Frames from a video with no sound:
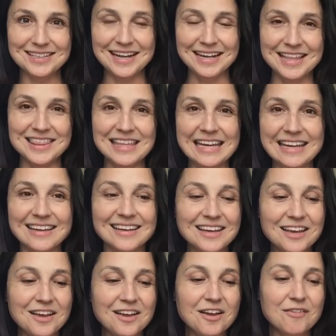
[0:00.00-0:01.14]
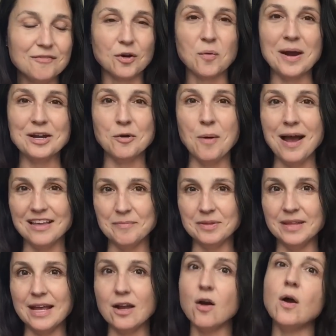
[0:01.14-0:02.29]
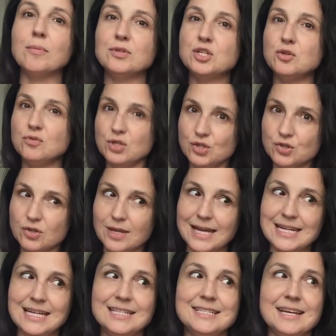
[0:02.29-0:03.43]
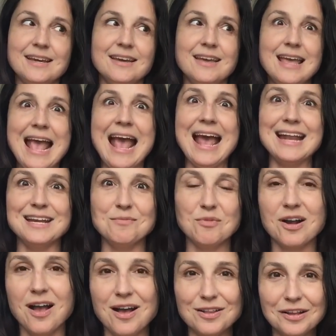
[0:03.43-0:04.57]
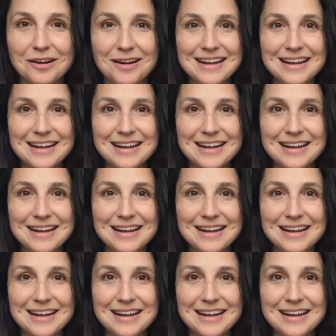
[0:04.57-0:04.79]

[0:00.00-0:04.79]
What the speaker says: And I think for quite a while, I've been like, oh, I'm too neutral. I need to add in more color.